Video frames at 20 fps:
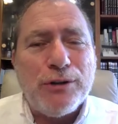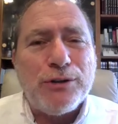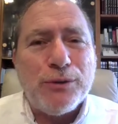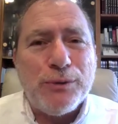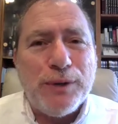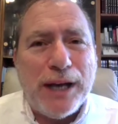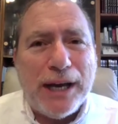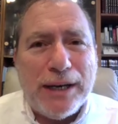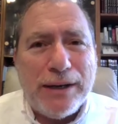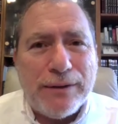don't
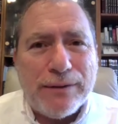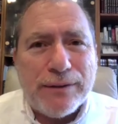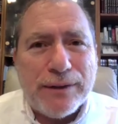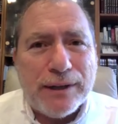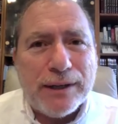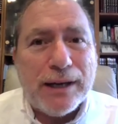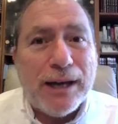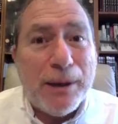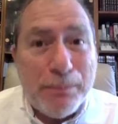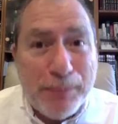do
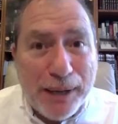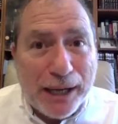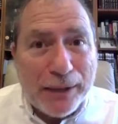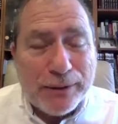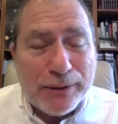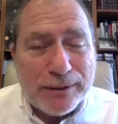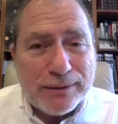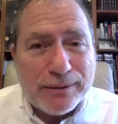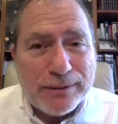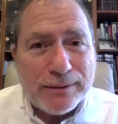anything
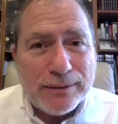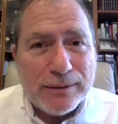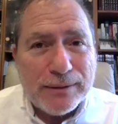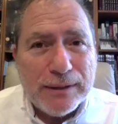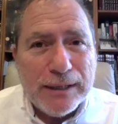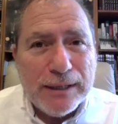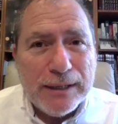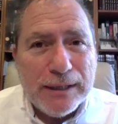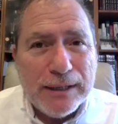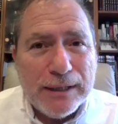about it.
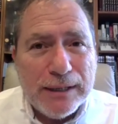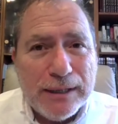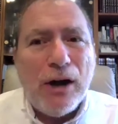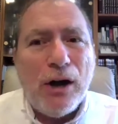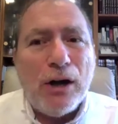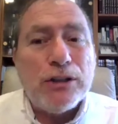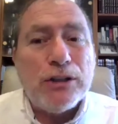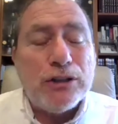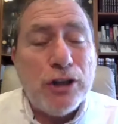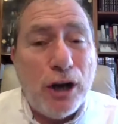
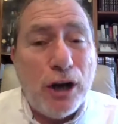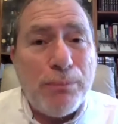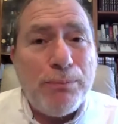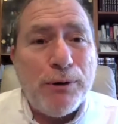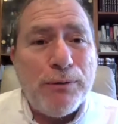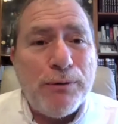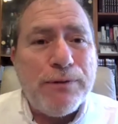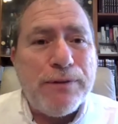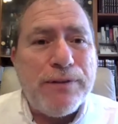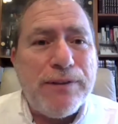On
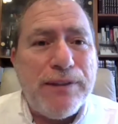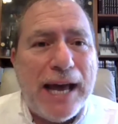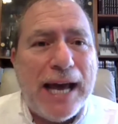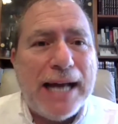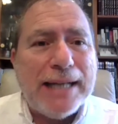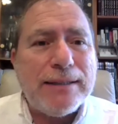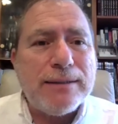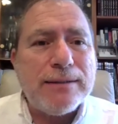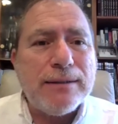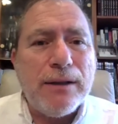top of
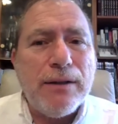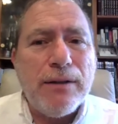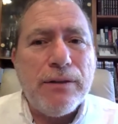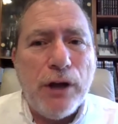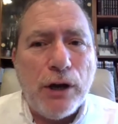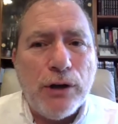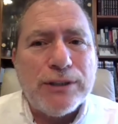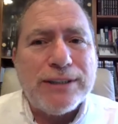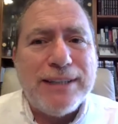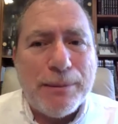that,
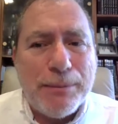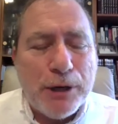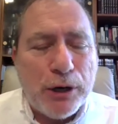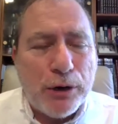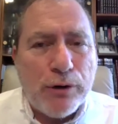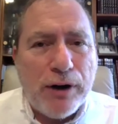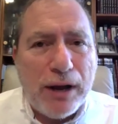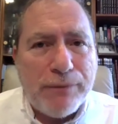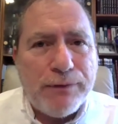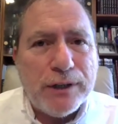those
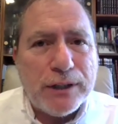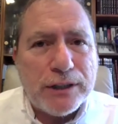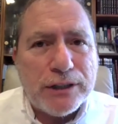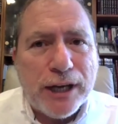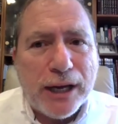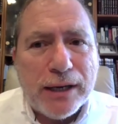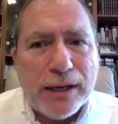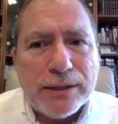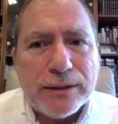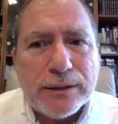
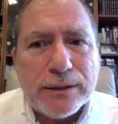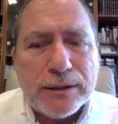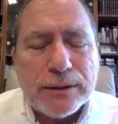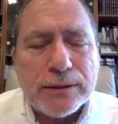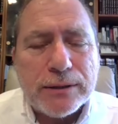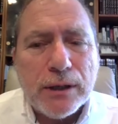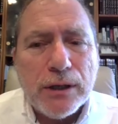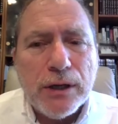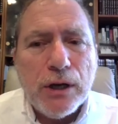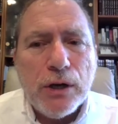demographic
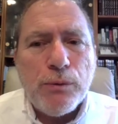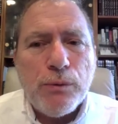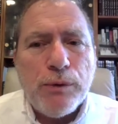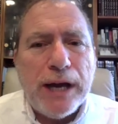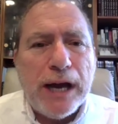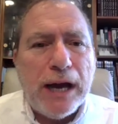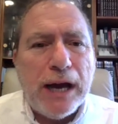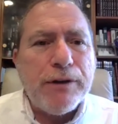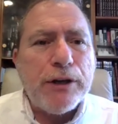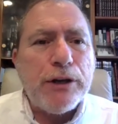challenges,
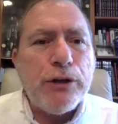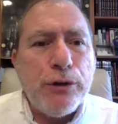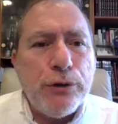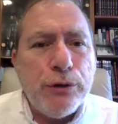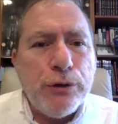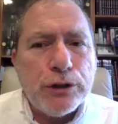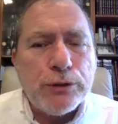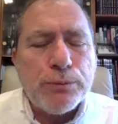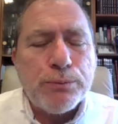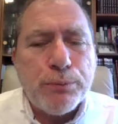we have a
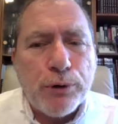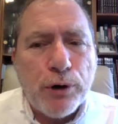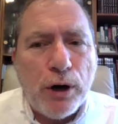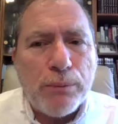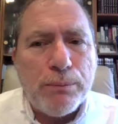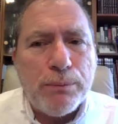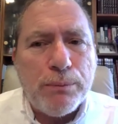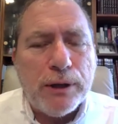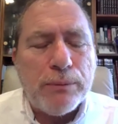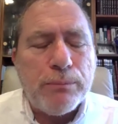huge
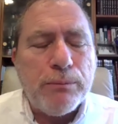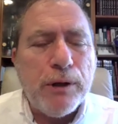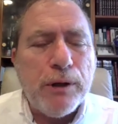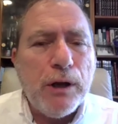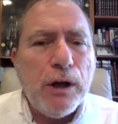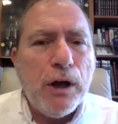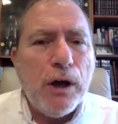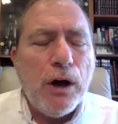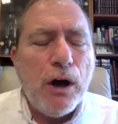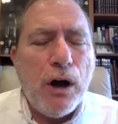
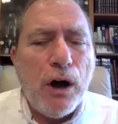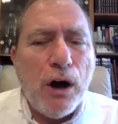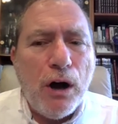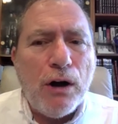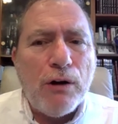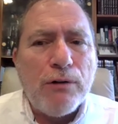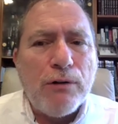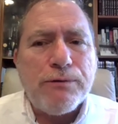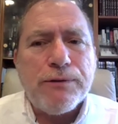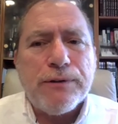problem
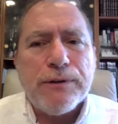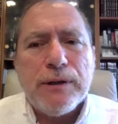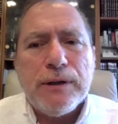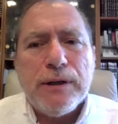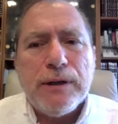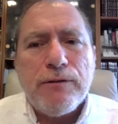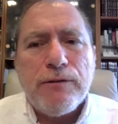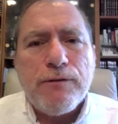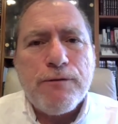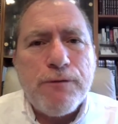of
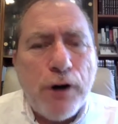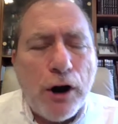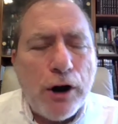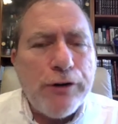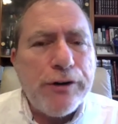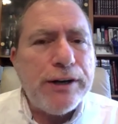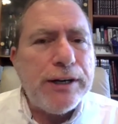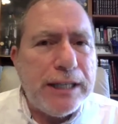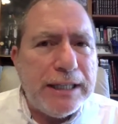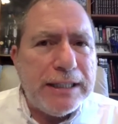
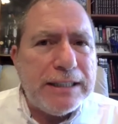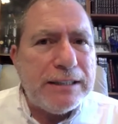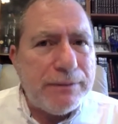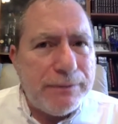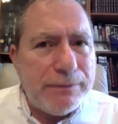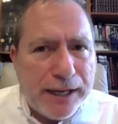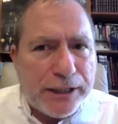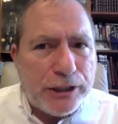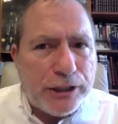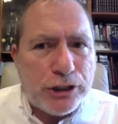foreign
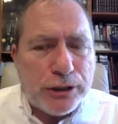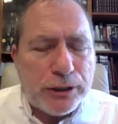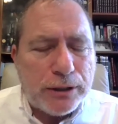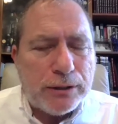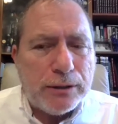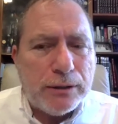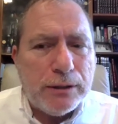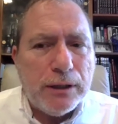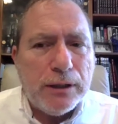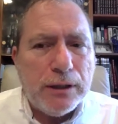
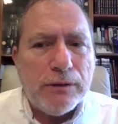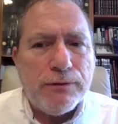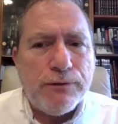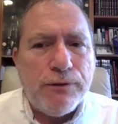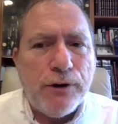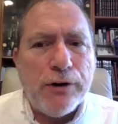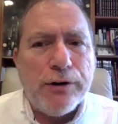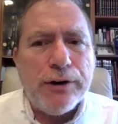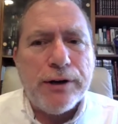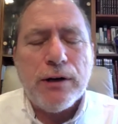intervention,
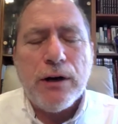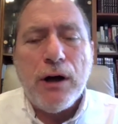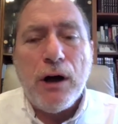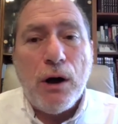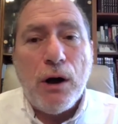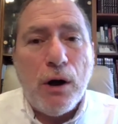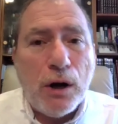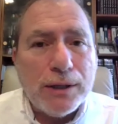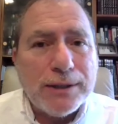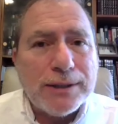
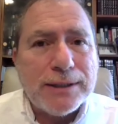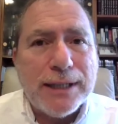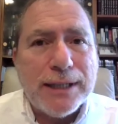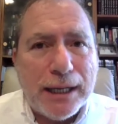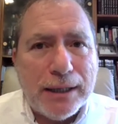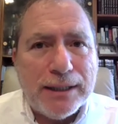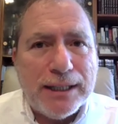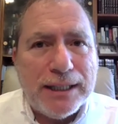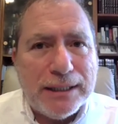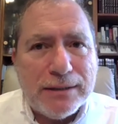foreign
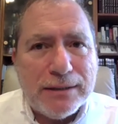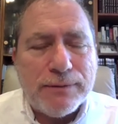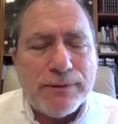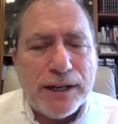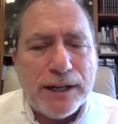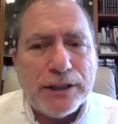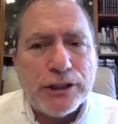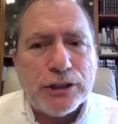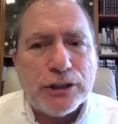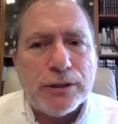hostile
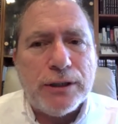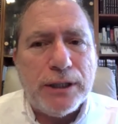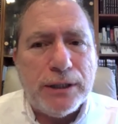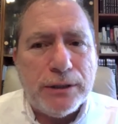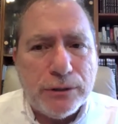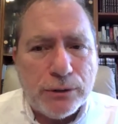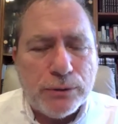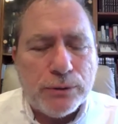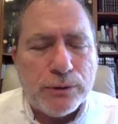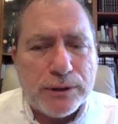intervention
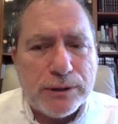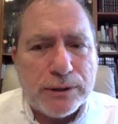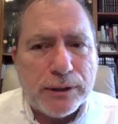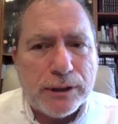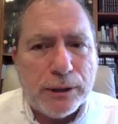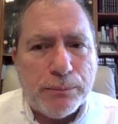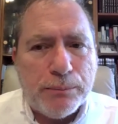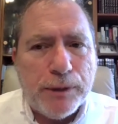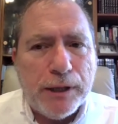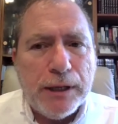in
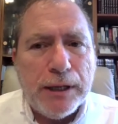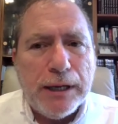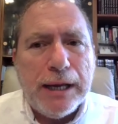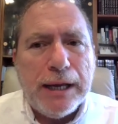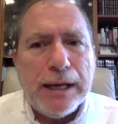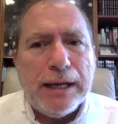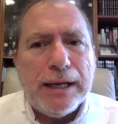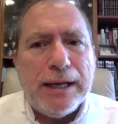Jerusalem,